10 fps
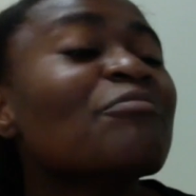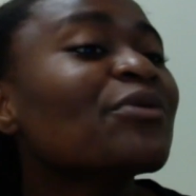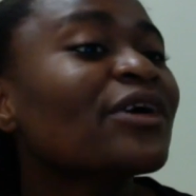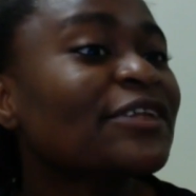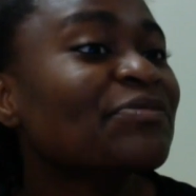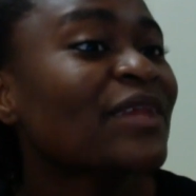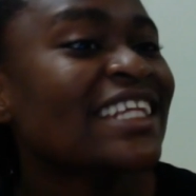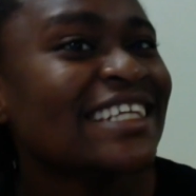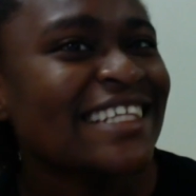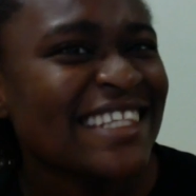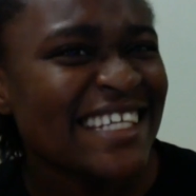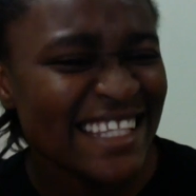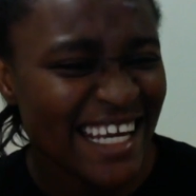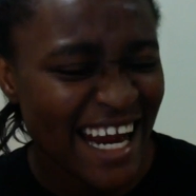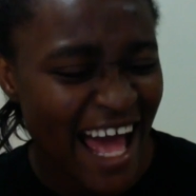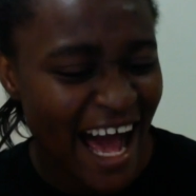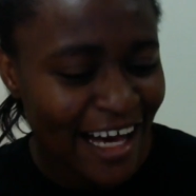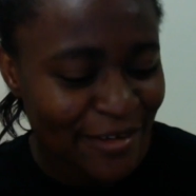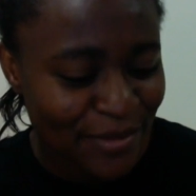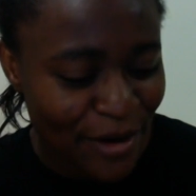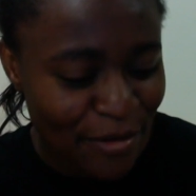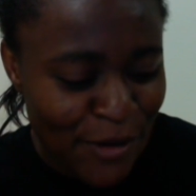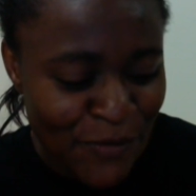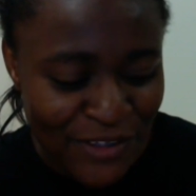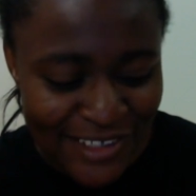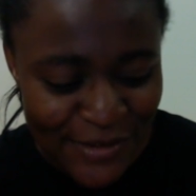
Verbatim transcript: But another thing that I had a problem with